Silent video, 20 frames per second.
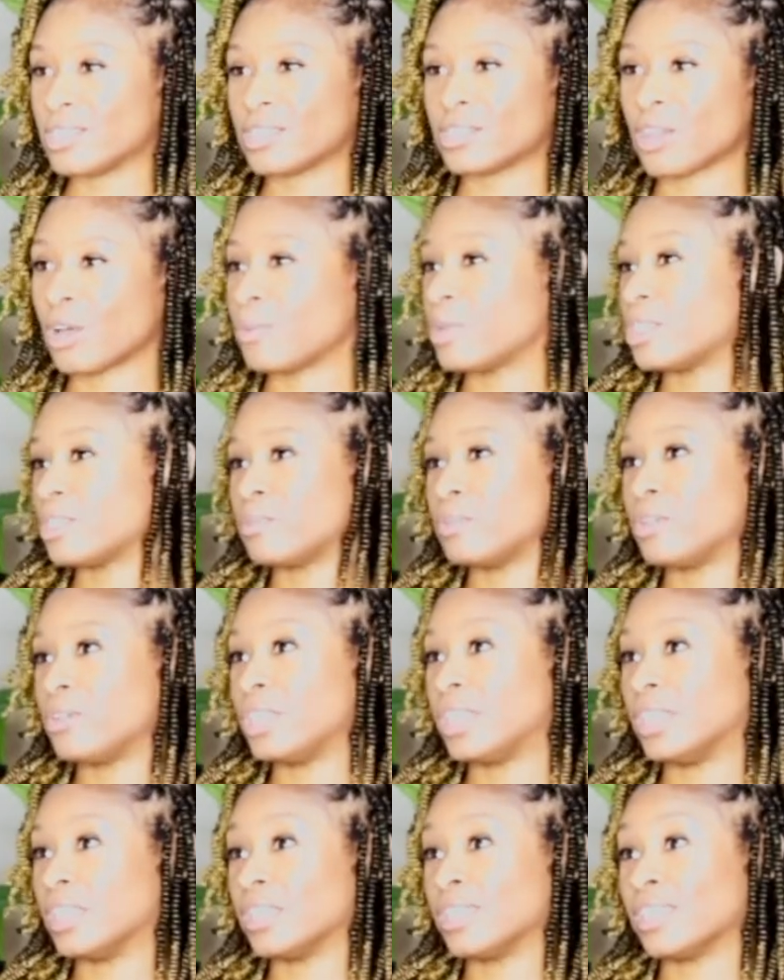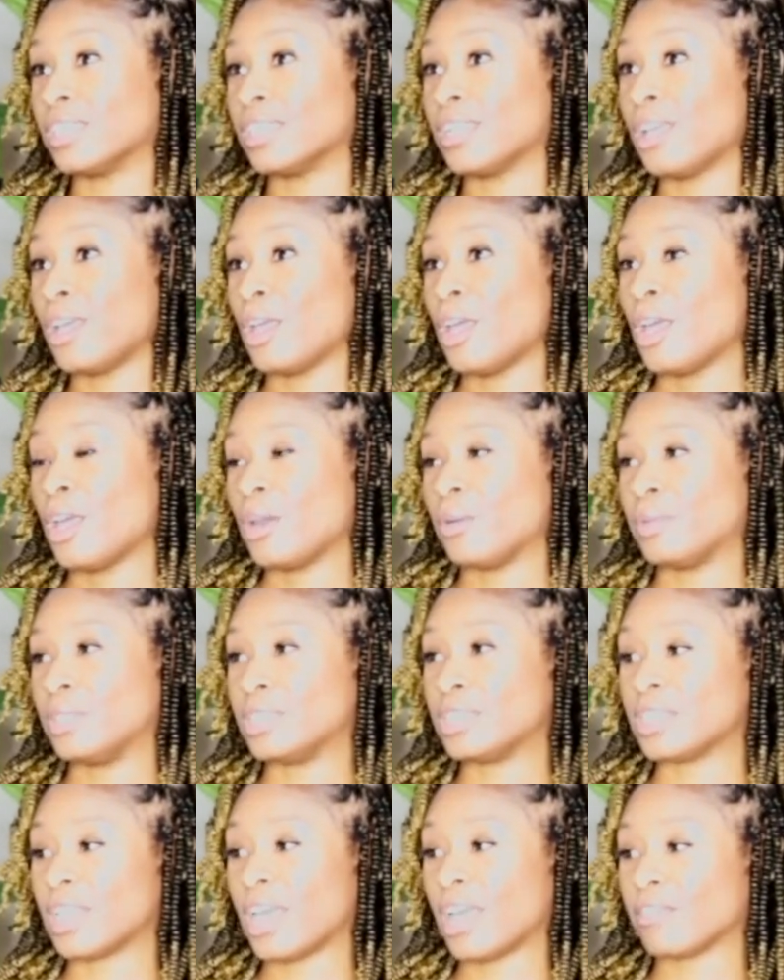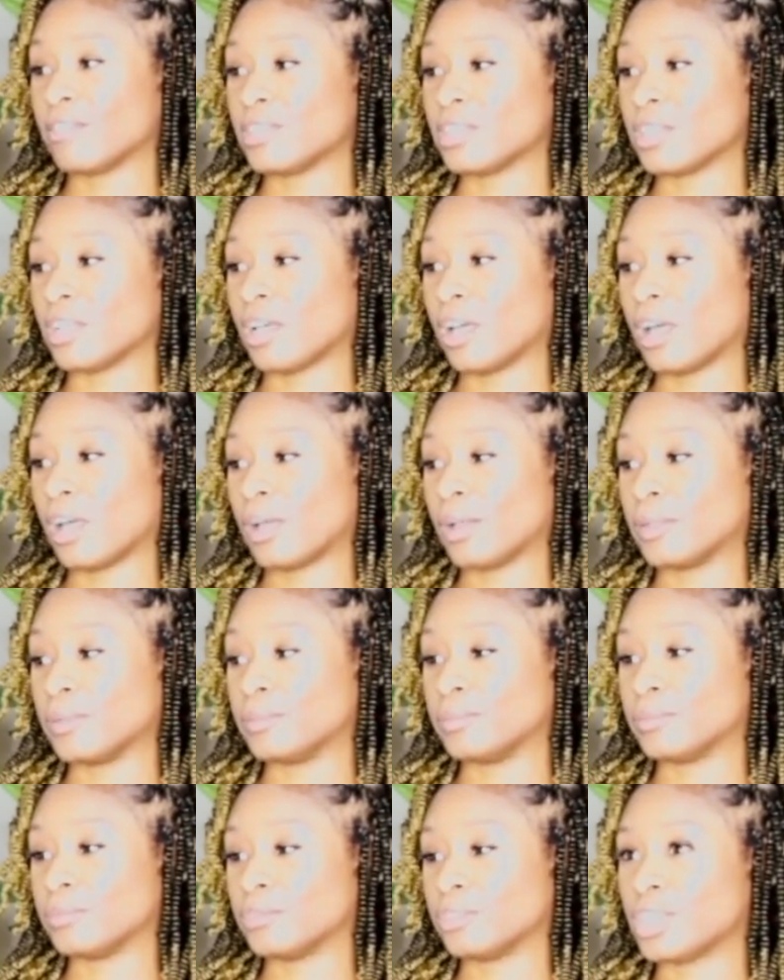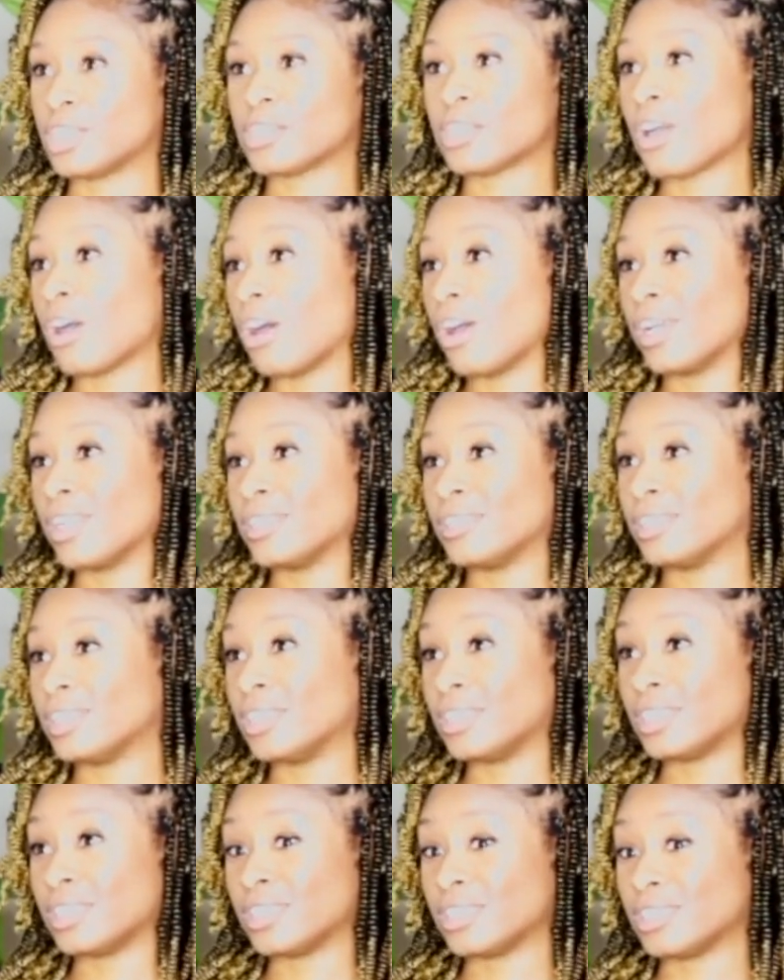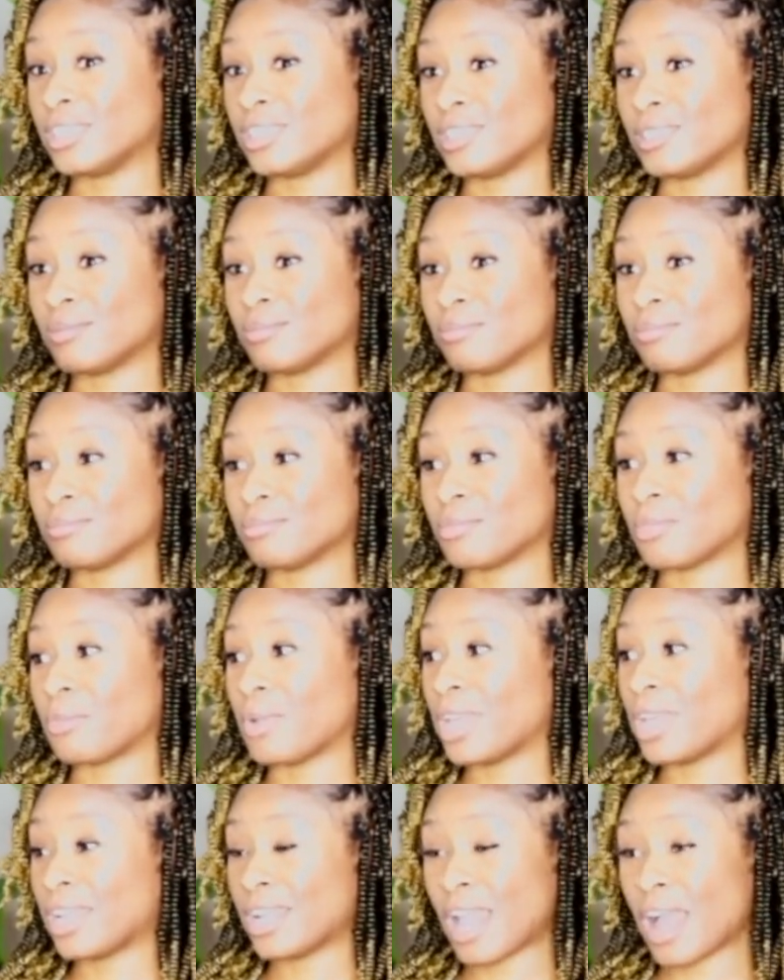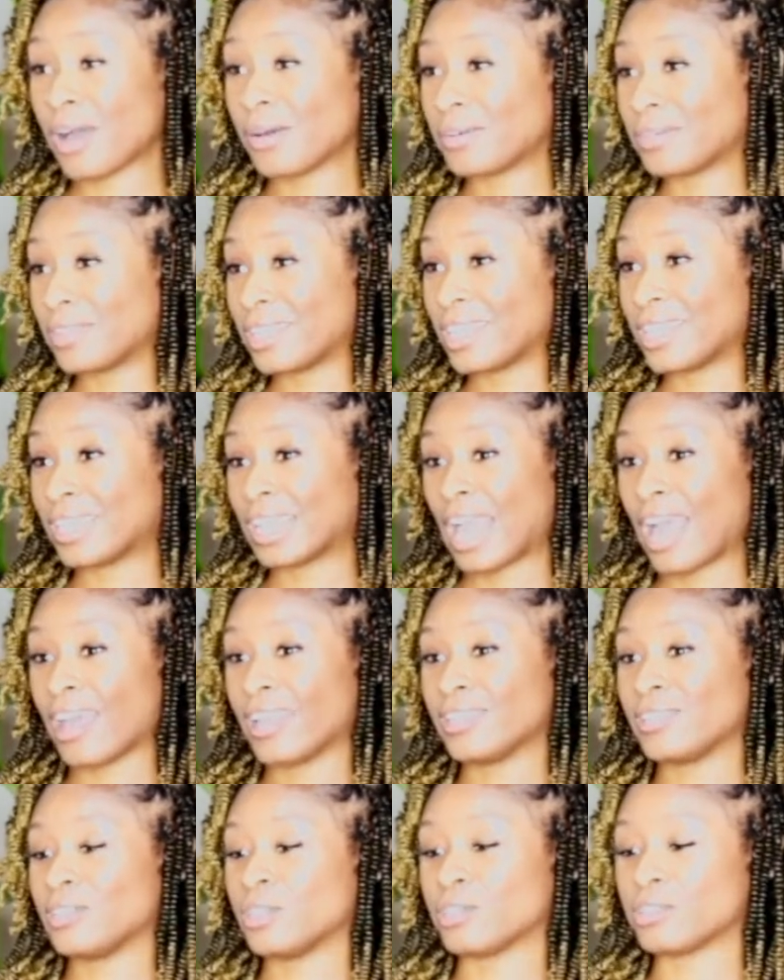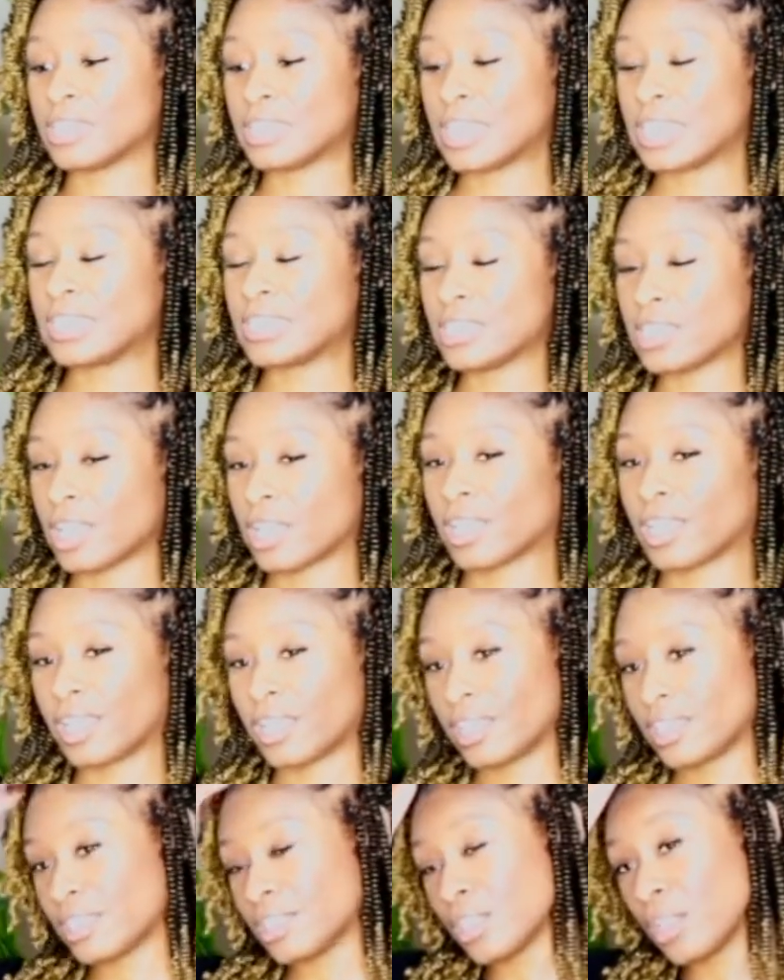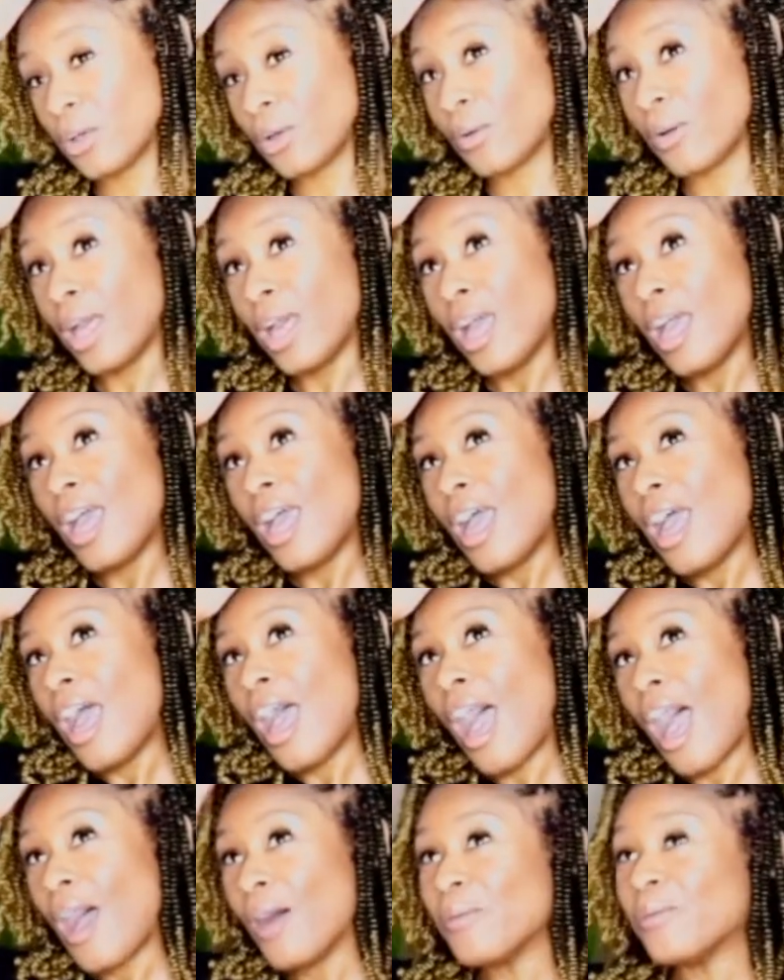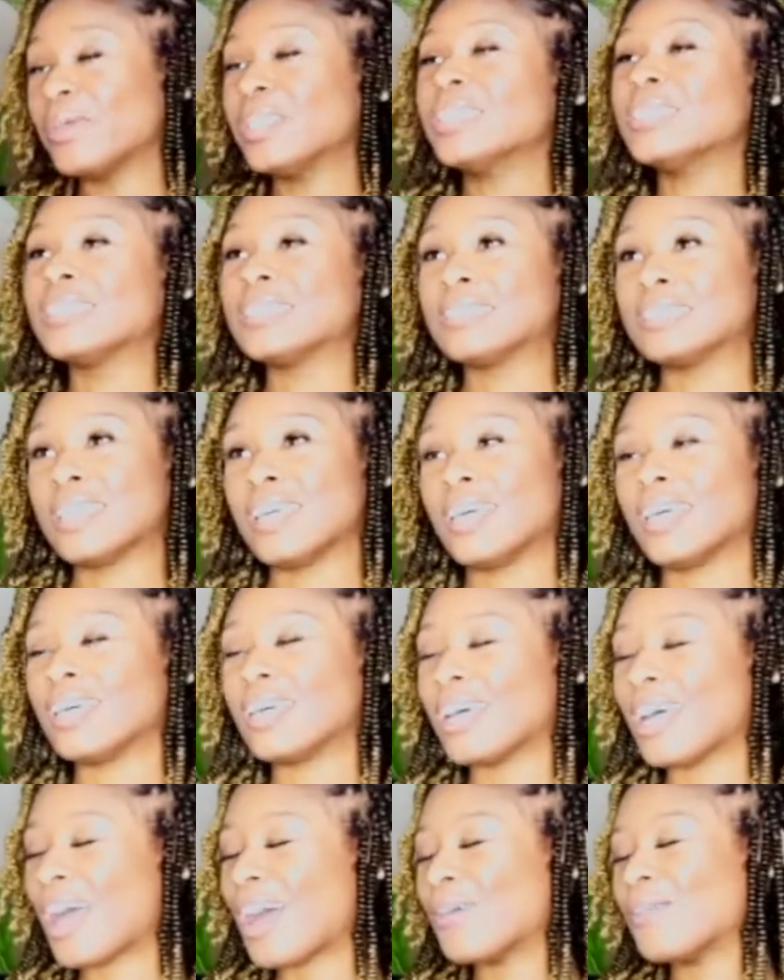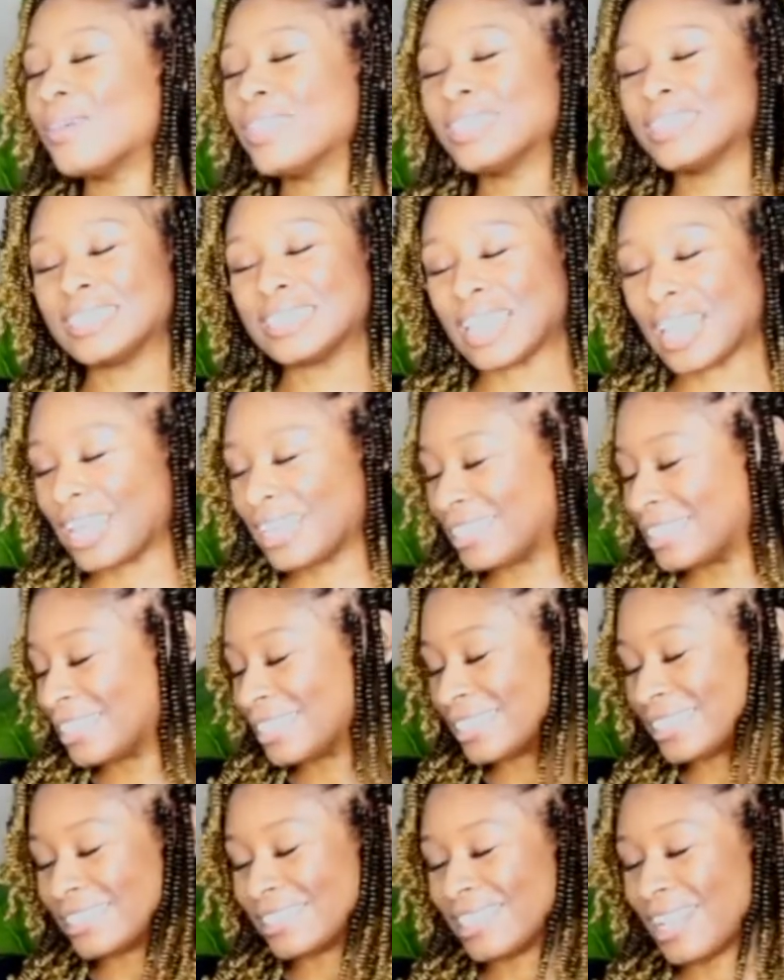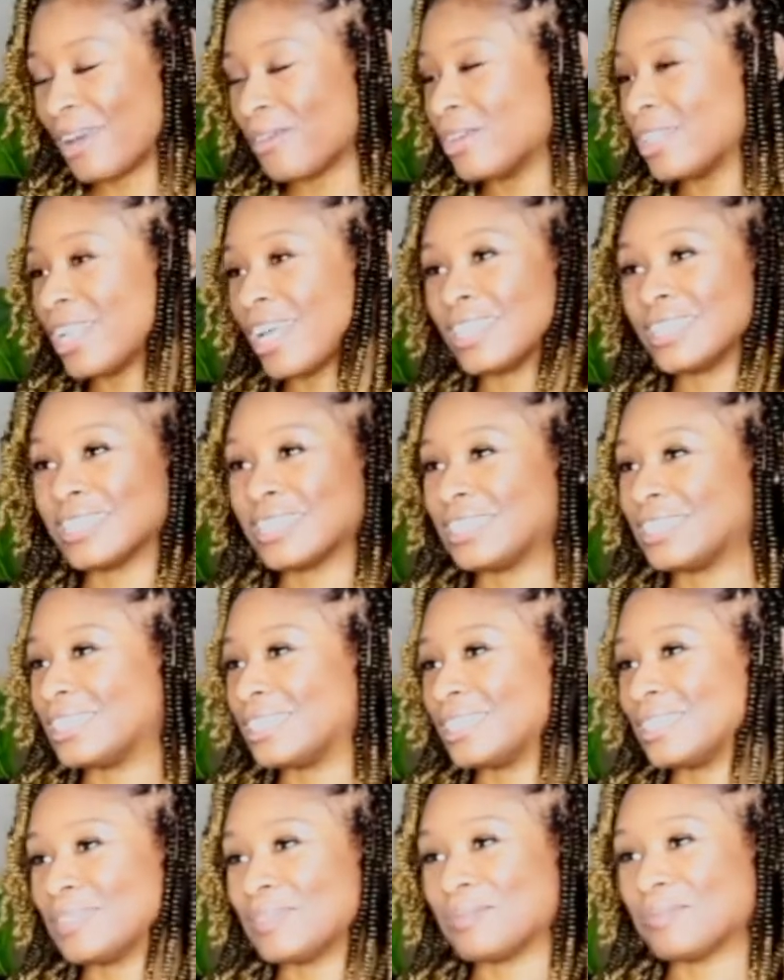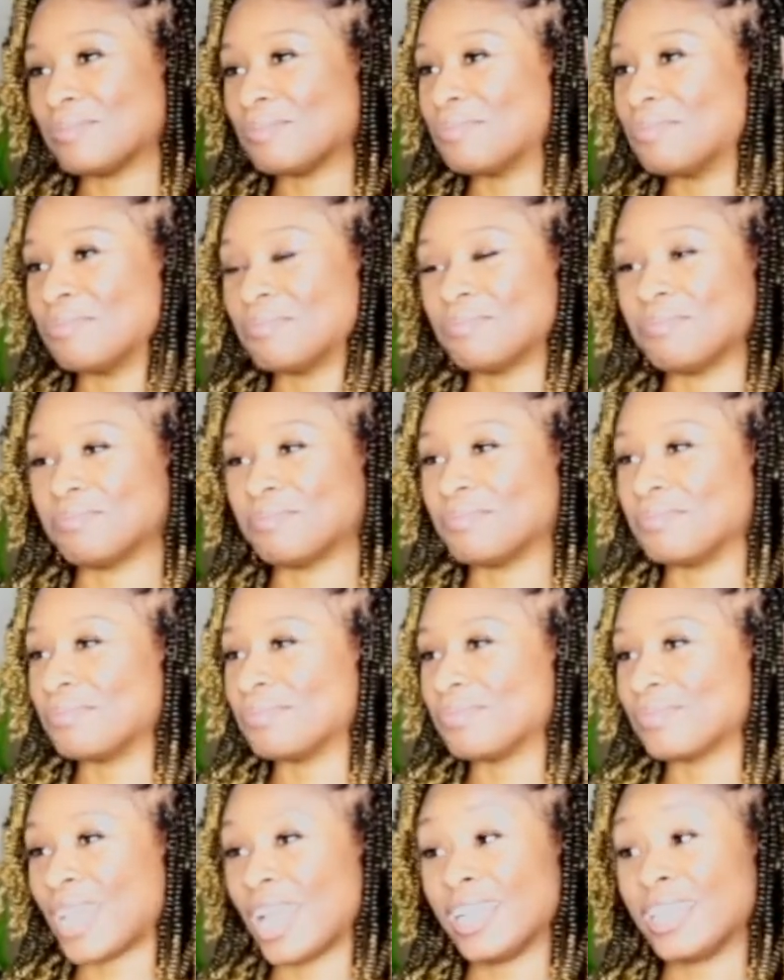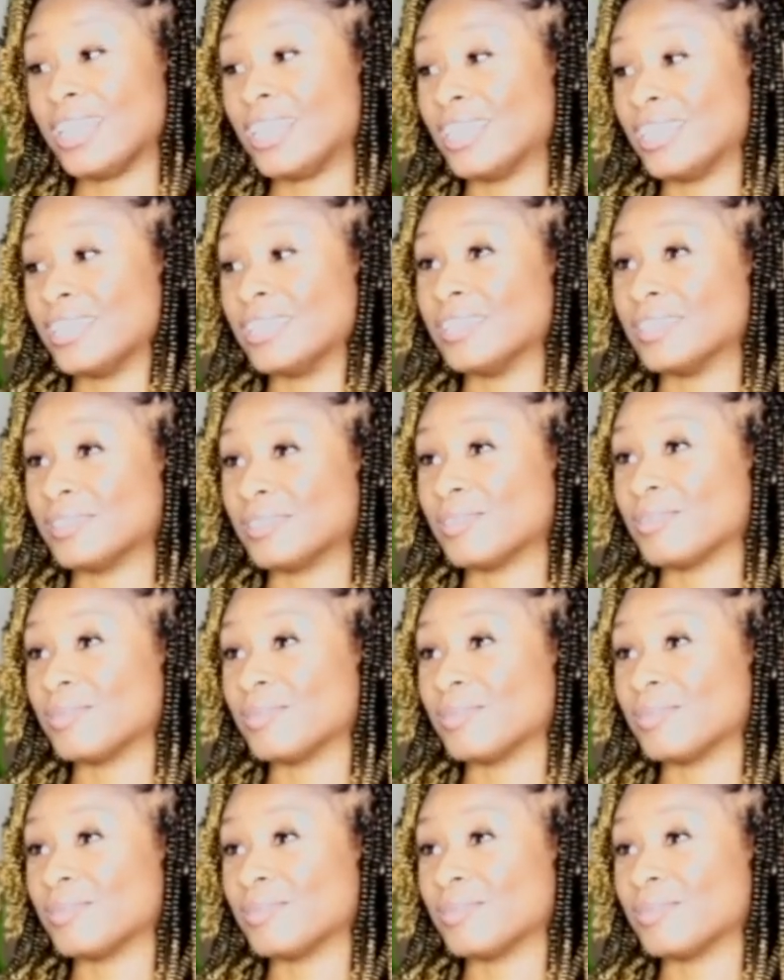always beauty in it. We just have to trust God and just wait it out and not, stay stuck in it. So I wouldn't change it. I would not change it. I needed it.